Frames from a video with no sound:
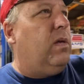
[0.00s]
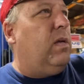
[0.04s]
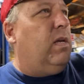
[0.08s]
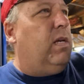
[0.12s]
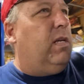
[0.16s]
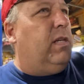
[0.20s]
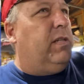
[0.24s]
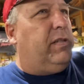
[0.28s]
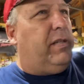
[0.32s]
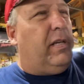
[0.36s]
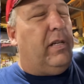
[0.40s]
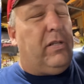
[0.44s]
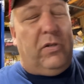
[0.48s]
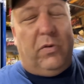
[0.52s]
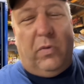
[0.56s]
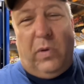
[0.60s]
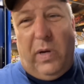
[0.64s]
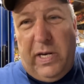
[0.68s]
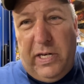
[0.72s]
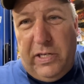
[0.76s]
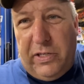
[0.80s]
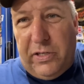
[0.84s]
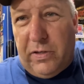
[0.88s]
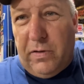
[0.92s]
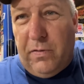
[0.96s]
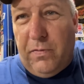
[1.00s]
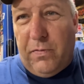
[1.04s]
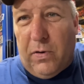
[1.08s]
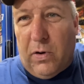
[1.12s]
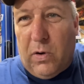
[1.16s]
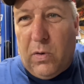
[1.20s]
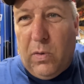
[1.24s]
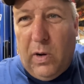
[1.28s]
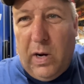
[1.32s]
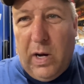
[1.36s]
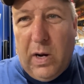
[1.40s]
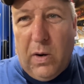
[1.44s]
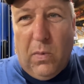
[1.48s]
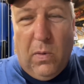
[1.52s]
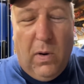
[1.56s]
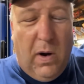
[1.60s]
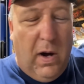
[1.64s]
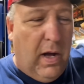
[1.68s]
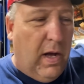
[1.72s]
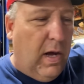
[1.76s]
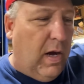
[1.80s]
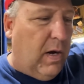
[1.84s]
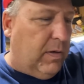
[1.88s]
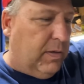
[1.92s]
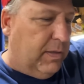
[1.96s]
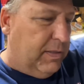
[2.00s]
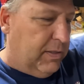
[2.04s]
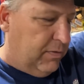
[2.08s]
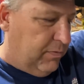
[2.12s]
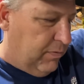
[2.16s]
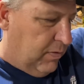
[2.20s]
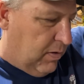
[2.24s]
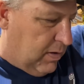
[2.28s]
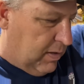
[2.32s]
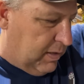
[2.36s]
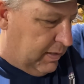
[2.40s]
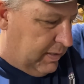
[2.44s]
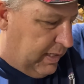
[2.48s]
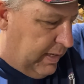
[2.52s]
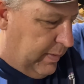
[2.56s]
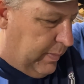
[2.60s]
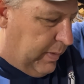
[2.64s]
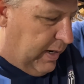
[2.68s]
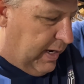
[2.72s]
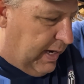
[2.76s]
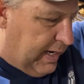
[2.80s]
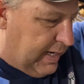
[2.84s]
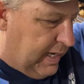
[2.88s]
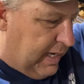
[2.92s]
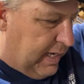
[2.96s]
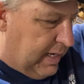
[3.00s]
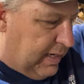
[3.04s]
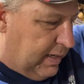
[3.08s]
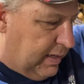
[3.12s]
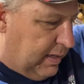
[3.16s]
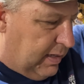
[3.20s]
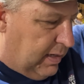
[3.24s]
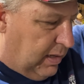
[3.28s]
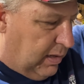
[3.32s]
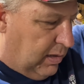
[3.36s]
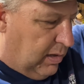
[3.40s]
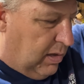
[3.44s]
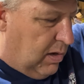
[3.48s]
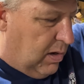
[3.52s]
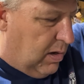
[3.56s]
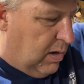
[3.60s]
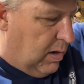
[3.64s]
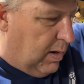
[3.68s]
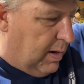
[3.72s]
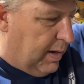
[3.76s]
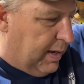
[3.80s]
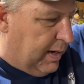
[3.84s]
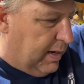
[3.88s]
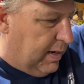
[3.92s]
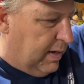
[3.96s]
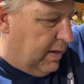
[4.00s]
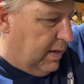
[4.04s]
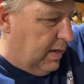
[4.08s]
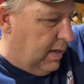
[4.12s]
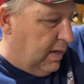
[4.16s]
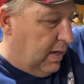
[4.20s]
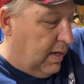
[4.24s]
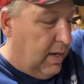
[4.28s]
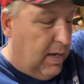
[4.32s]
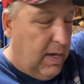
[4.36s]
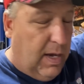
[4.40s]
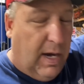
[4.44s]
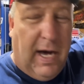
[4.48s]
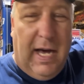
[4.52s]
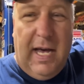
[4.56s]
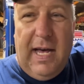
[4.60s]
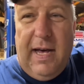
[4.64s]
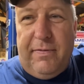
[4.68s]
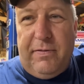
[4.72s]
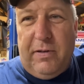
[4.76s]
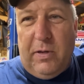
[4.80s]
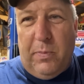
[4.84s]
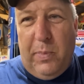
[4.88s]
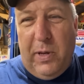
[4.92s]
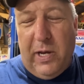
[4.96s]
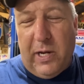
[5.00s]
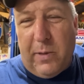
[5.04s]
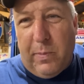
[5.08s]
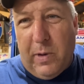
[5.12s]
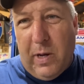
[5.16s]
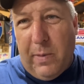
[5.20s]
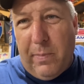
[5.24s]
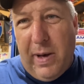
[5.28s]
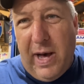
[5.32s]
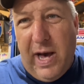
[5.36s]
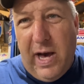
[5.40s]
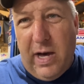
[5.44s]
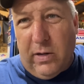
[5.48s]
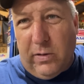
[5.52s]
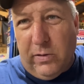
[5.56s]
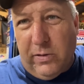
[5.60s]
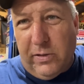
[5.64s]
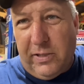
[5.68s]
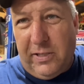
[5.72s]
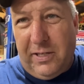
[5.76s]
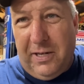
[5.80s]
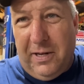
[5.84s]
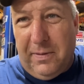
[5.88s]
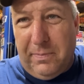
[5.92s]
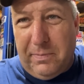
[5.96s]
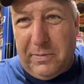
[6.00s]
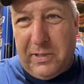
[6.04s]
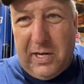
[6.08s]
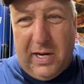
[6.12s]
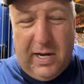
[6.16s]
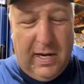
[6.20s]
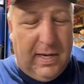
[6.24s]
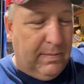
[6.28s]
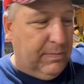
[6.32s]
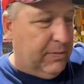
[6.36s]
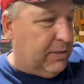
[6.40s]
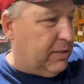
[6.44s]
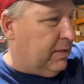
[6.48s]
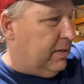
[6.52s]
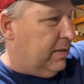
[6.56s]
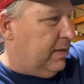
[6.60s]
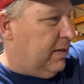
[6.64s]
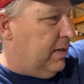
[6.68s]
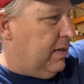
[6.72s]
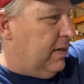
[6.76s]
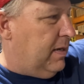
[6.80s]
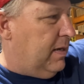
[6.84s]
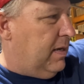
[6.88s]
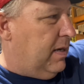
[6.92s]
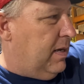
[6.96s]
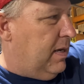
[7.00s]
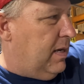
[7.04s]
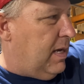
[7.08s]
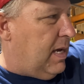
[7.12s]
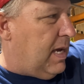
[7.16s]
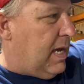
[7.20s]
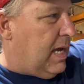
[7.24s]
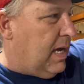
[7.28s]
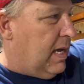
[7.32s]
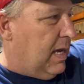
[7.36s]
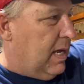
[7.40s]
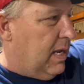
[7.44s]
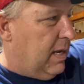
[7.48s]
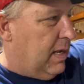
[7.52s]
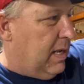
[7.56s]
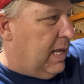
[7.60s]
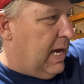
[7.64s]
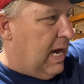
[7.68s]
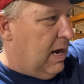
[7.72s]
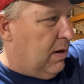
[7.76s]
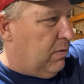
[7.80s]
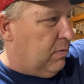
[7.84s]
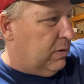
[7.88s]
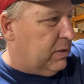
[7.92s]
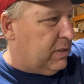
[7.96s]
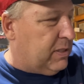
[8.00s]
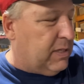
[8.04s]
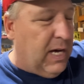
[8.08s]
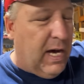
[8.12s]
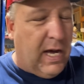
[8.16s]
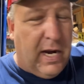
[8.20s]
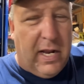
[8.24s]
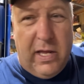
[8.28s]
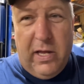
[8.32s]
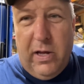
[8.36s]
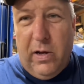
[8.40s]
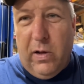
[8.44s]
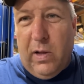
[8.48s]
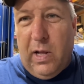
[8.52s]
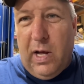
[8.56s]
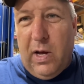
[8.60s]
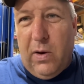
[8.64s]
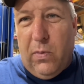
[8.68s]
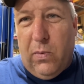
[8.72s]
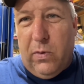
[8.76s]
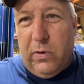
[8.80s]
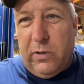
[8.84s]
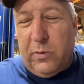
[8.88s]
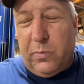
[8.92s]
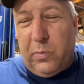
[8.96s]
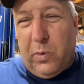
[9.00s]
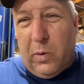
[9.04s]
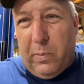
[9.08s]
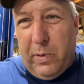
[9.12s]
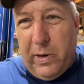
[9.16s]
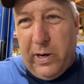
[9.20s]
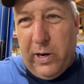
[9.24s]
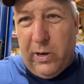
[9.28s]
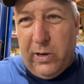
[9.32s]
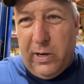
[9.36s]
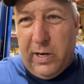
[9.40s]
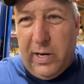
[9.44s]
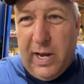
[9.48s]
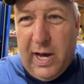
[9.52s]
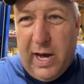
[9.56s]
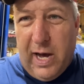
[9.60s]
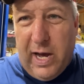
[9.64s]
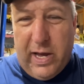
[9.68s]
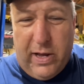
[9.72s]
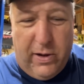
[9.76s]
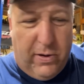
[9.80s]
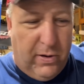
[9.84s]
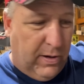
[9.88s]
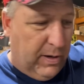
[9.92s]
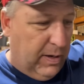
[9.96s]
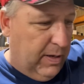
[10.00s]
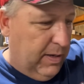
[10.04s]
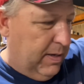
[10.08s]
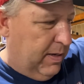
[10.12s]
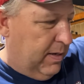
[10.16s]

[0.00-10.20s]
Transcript: situation for quite a while as far as him and I getting along. And I have to pick my battles sometimes. And that was not a hill I was prepared to die on.